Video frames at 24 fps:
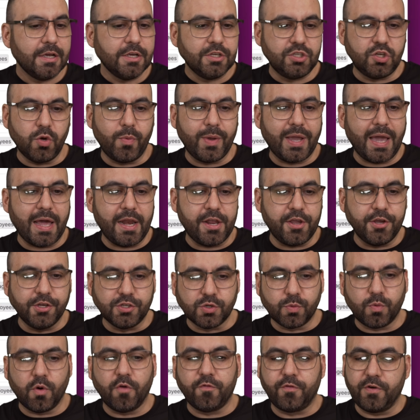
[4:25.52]
So we got a
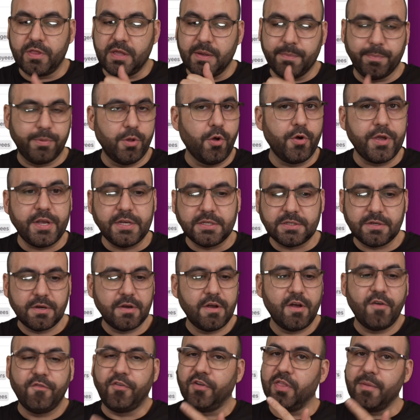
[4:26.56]
user role for the employees,
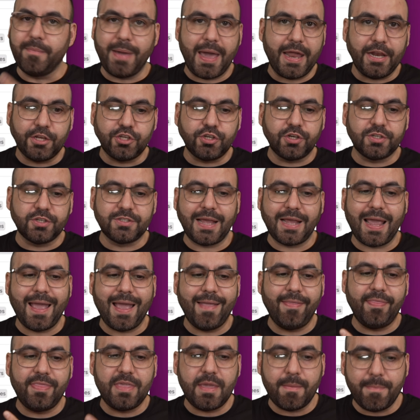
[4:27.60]
for the managers,
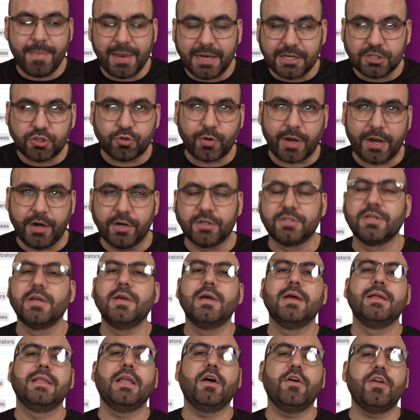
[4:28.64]
and the administrators.
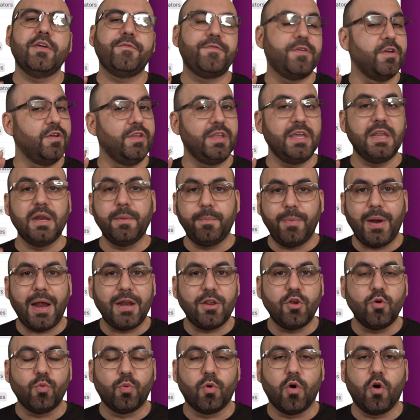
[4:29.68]
Now, if you need a brand
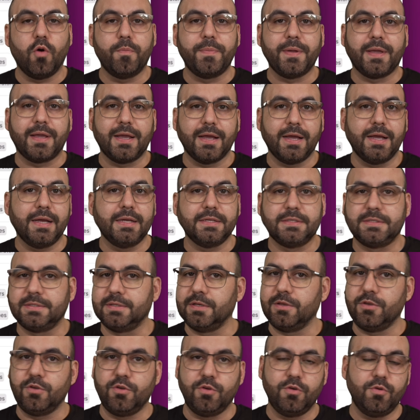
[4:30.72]
new role because
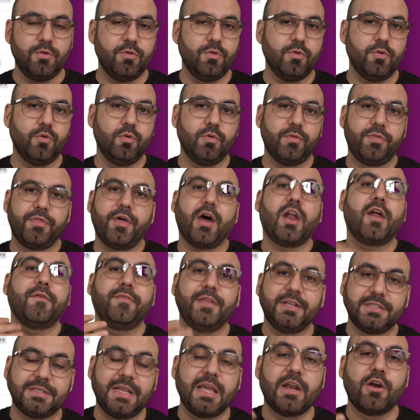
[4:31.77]
you thought of
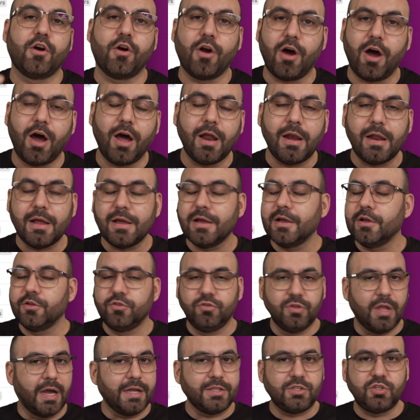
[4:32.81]
this later on,
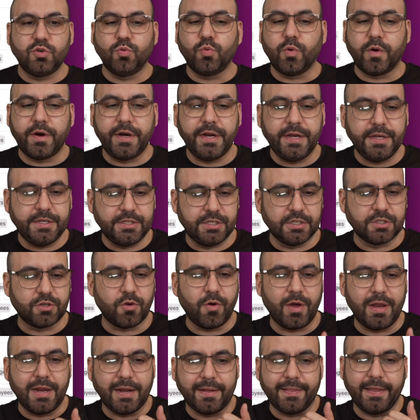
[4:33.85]
not to worry, just go
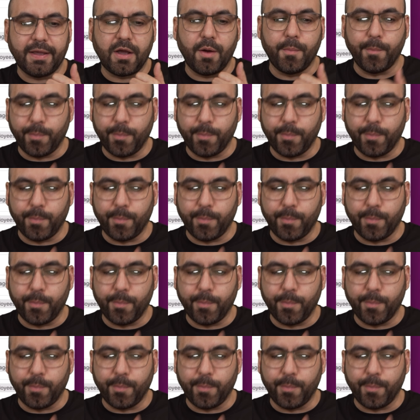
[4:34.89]
ahead and click on